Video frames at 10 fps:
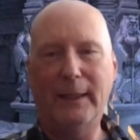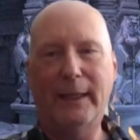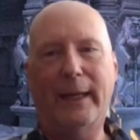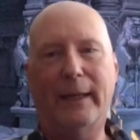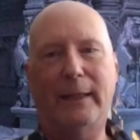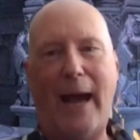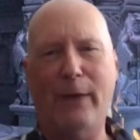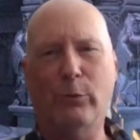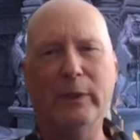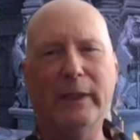And I
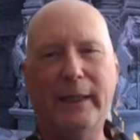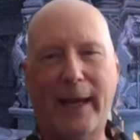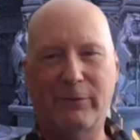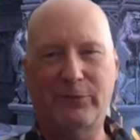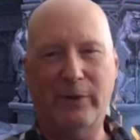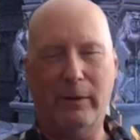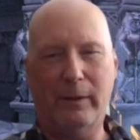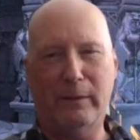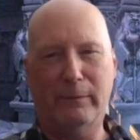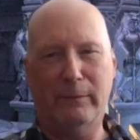really have very
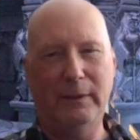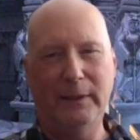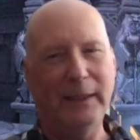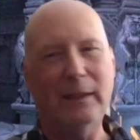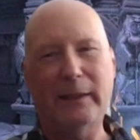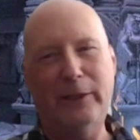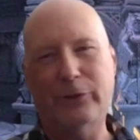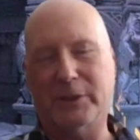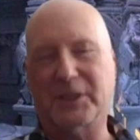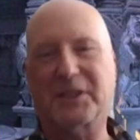little
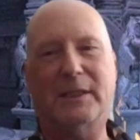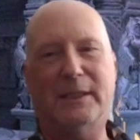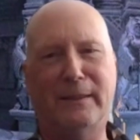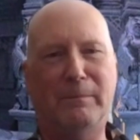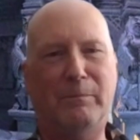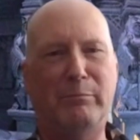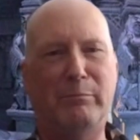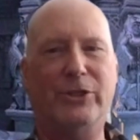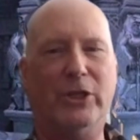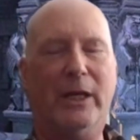interest in
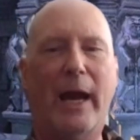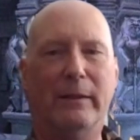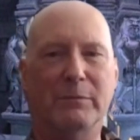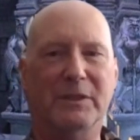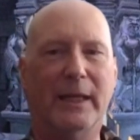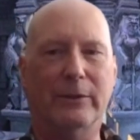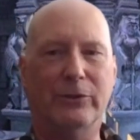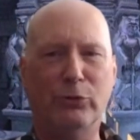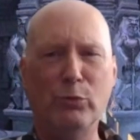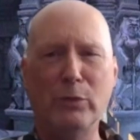magic items that
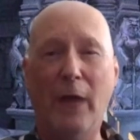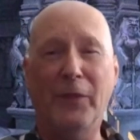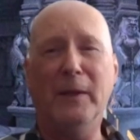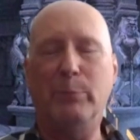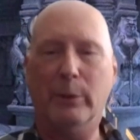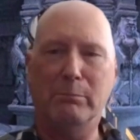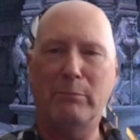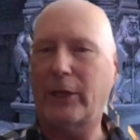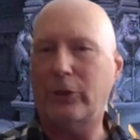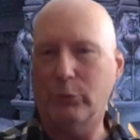do nothing but
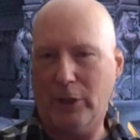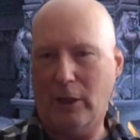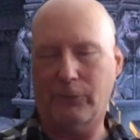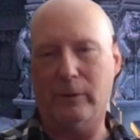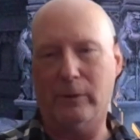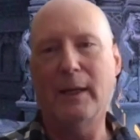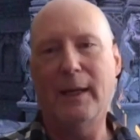make you tougher.